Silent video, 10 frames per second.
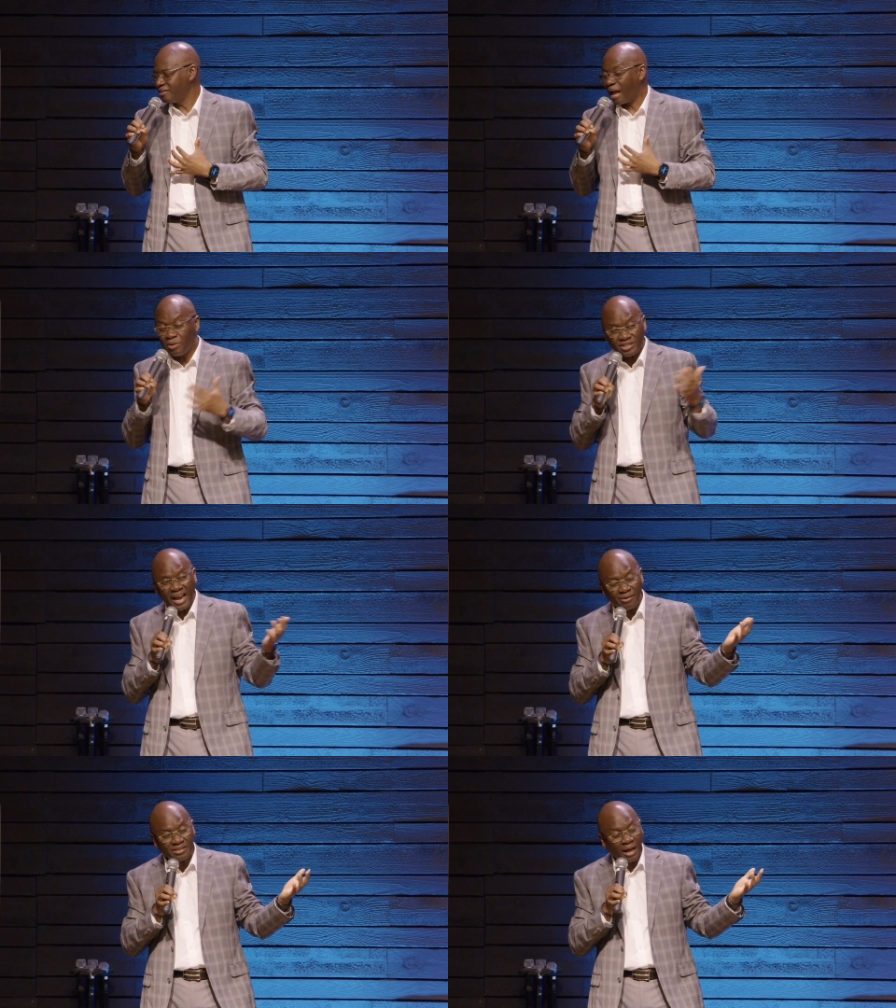That was,
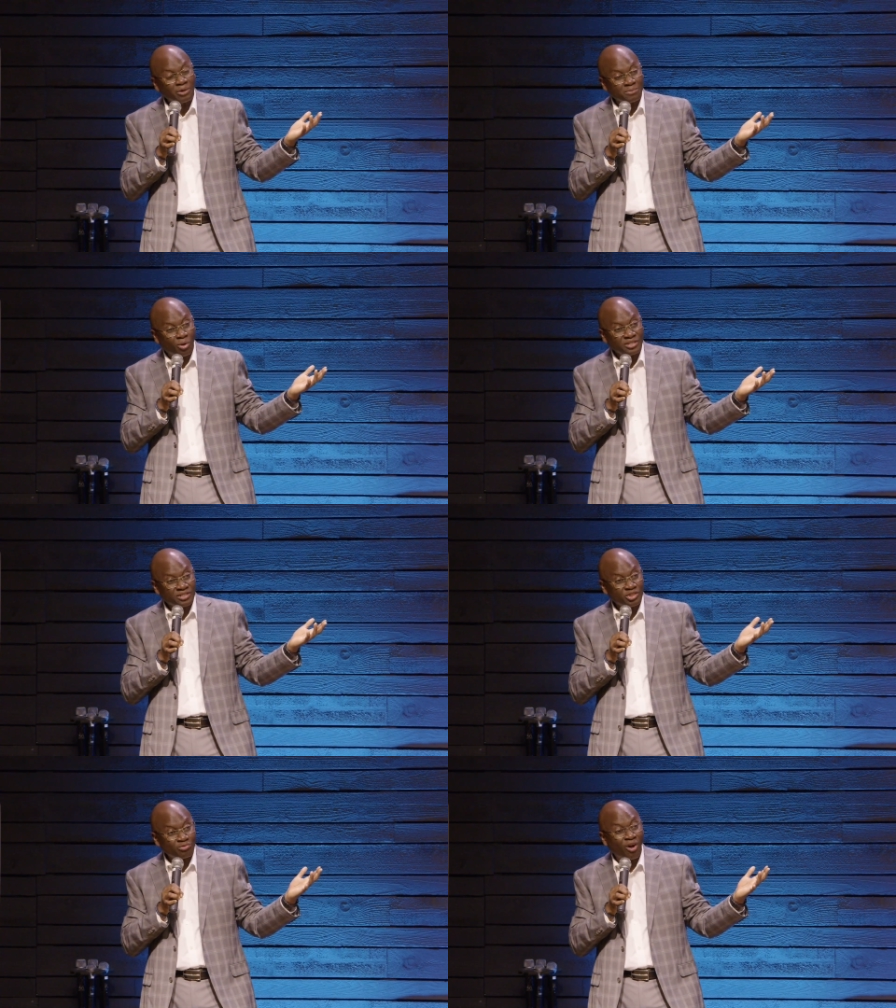that was
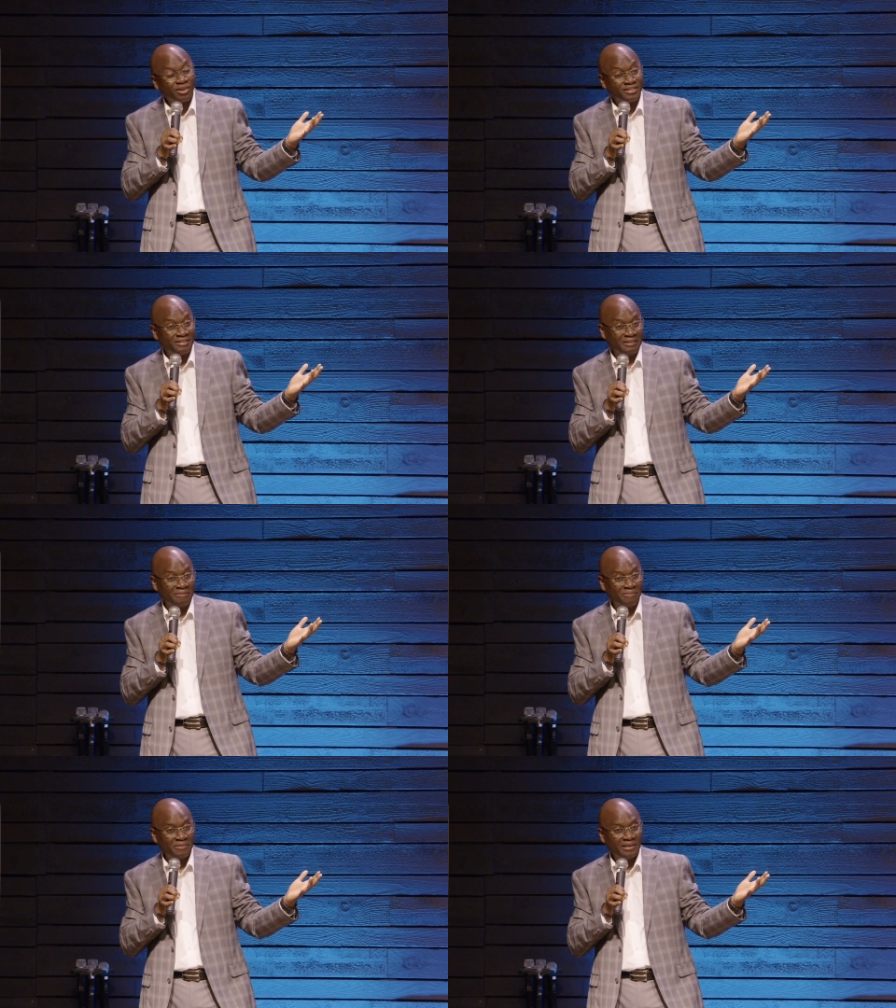Moses' rod.
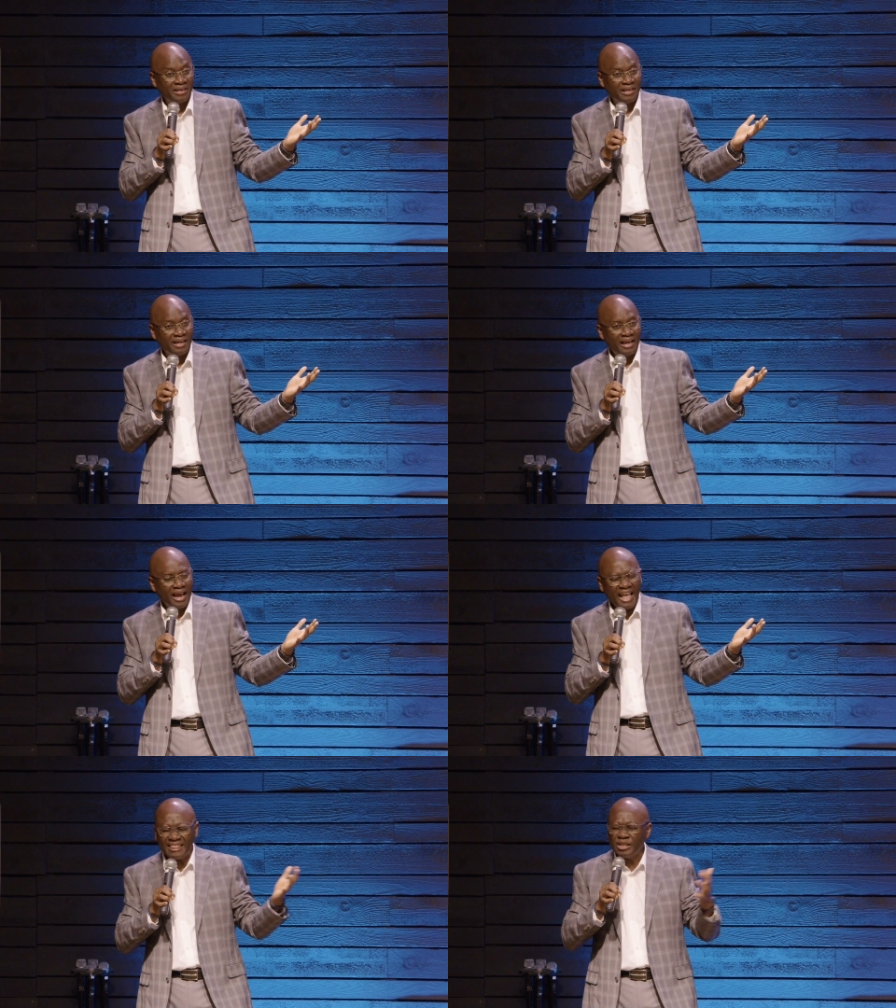
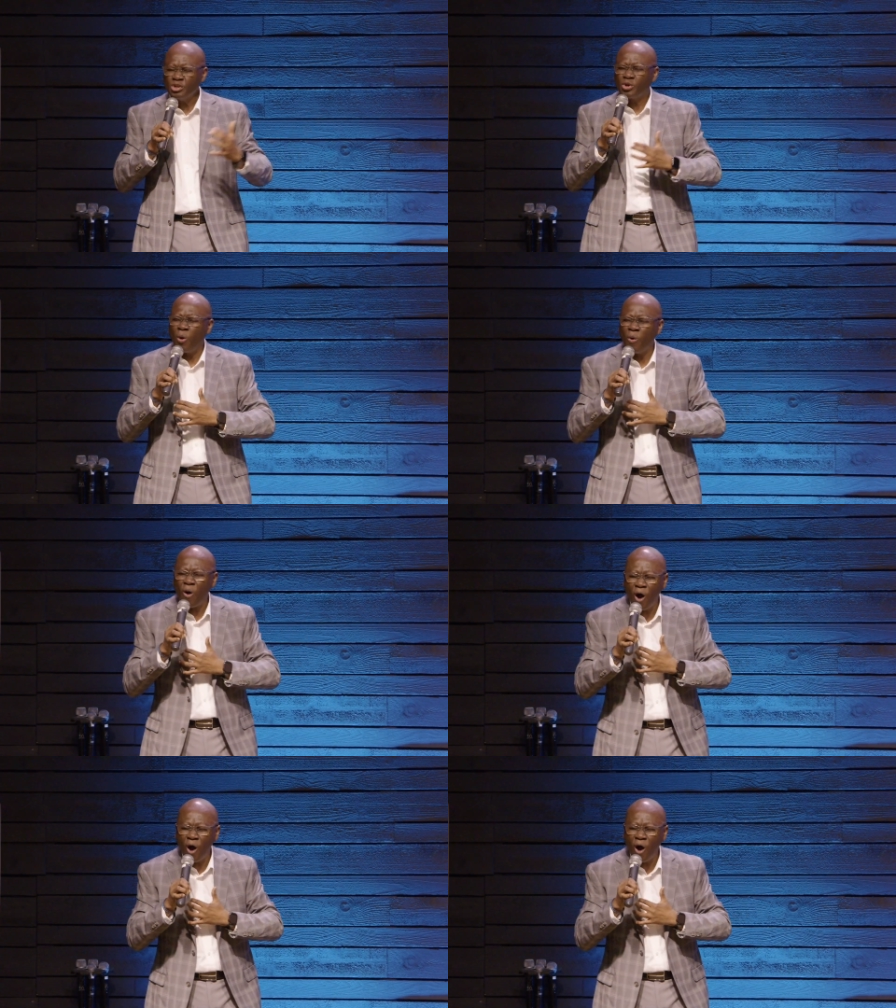And then you go